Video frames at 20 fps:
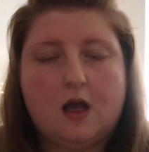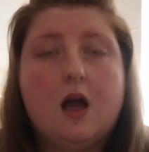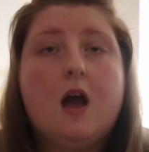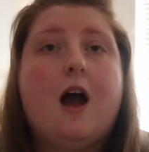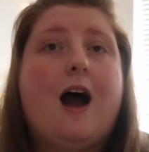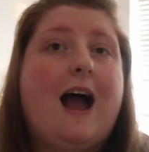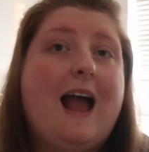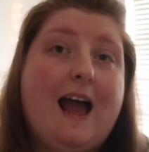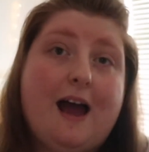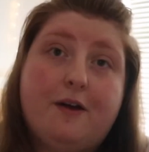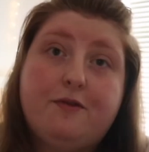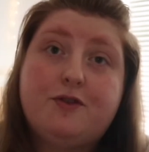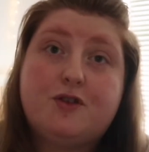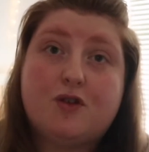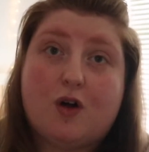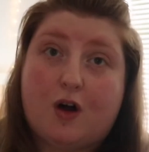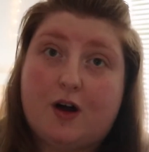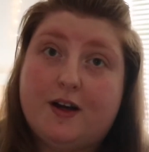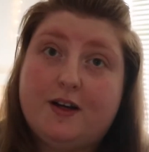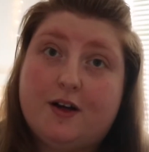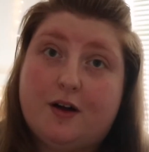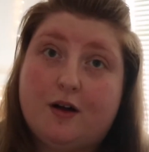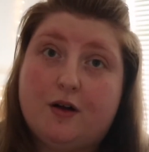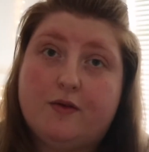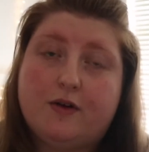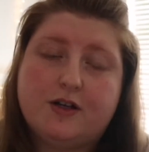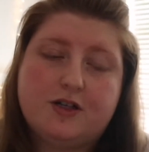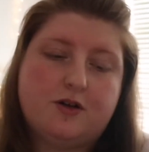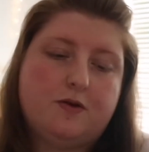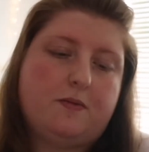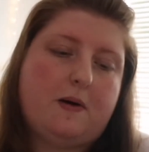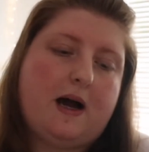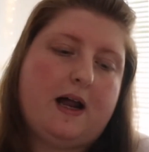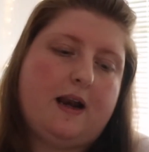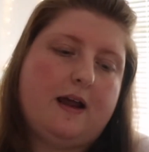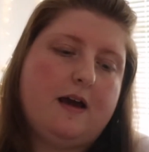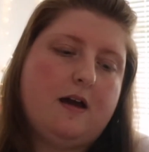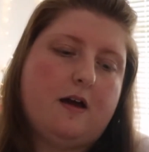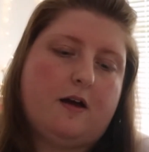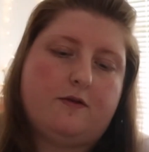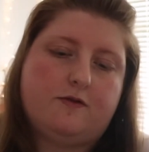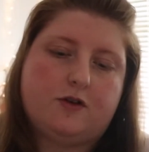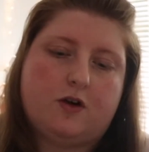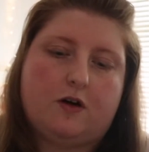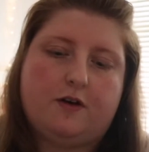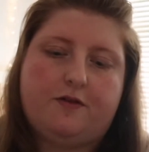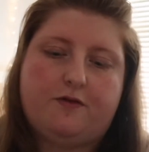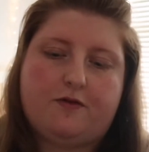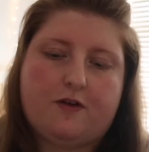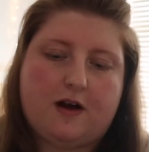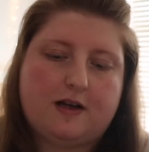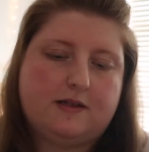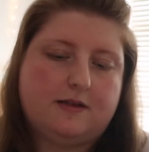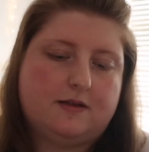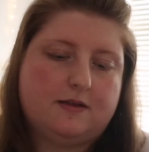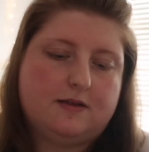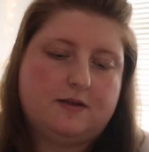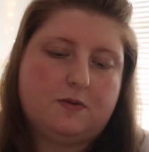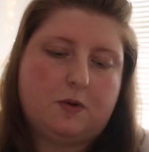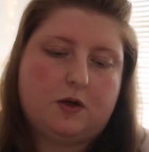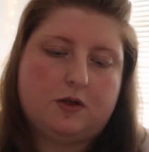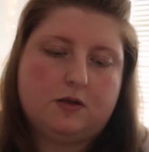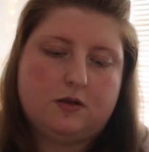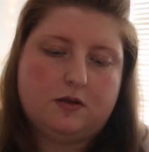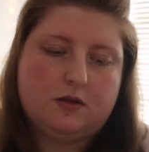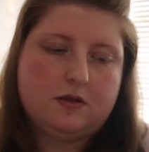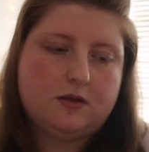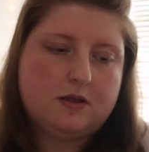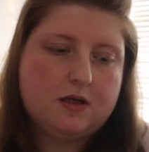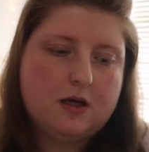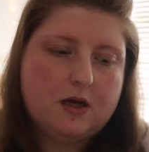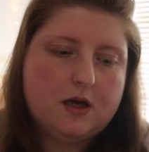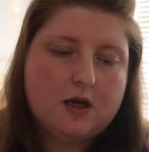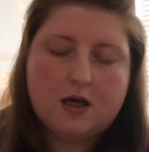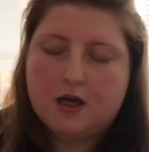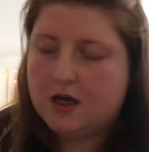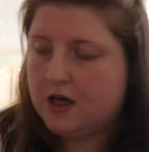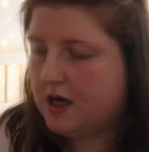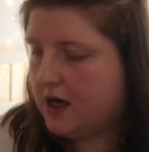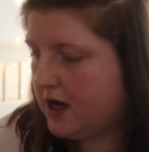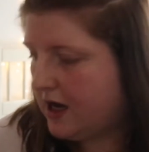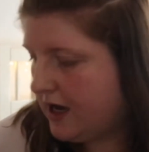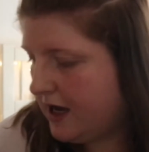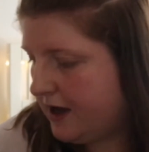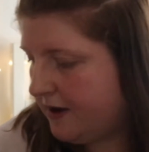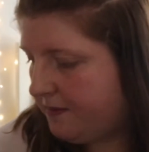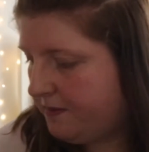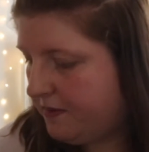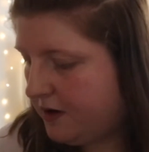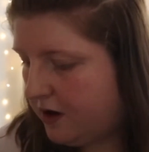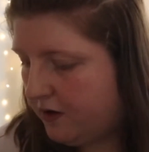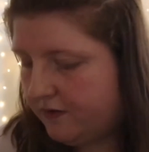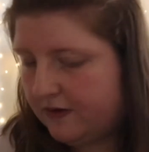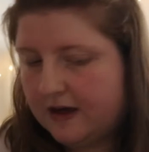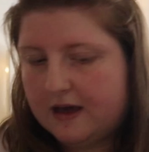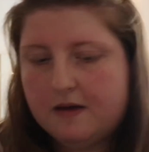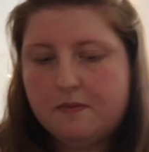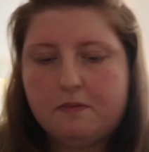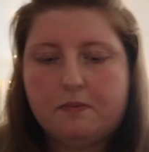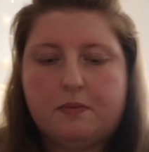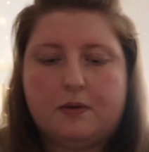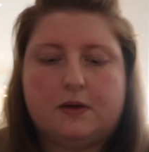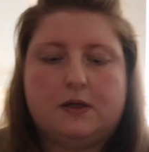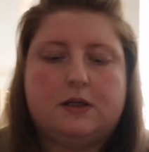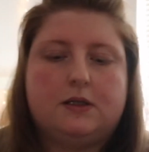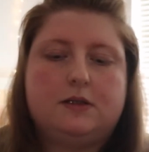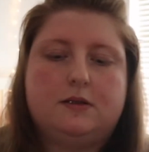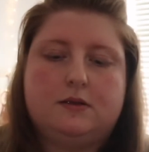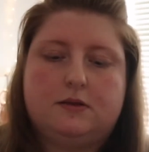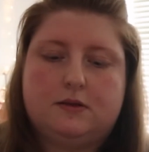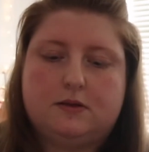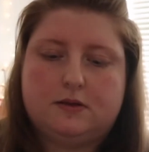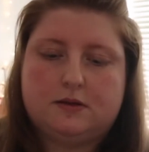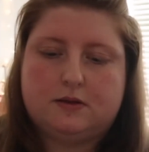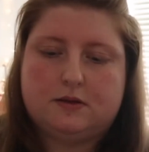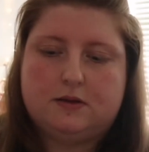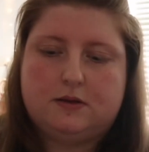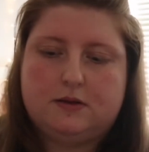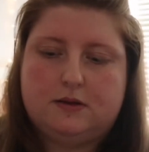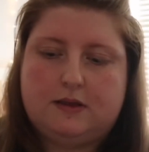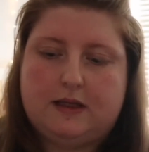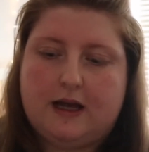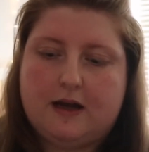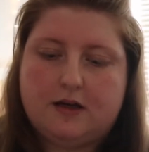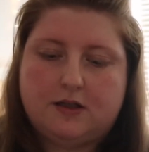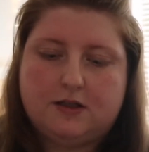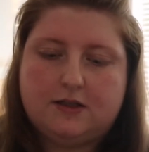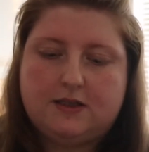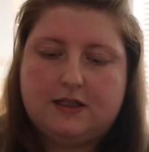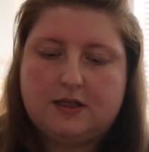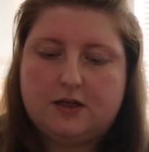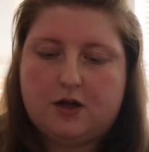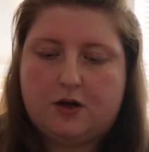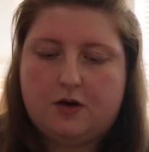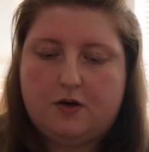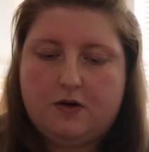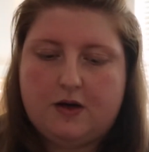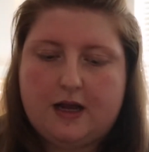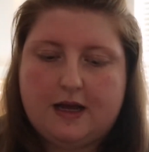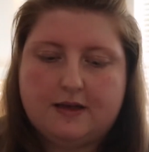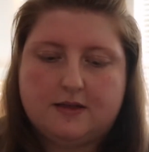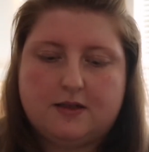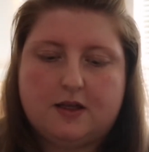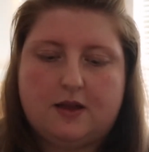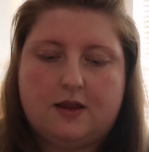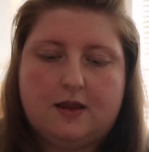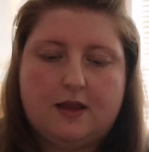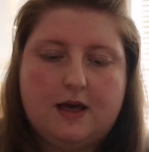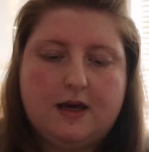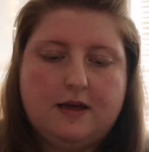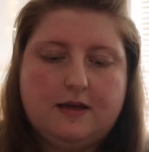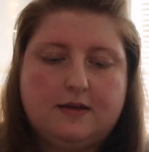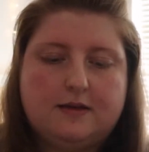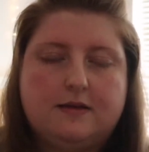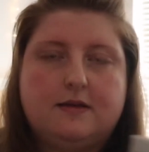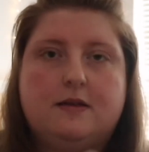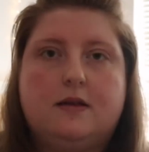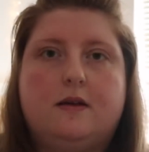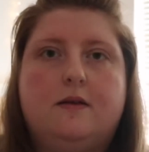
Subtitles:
have tried her original palette, I've tried friends ones of it, but yeah, I just didn't own it. So this,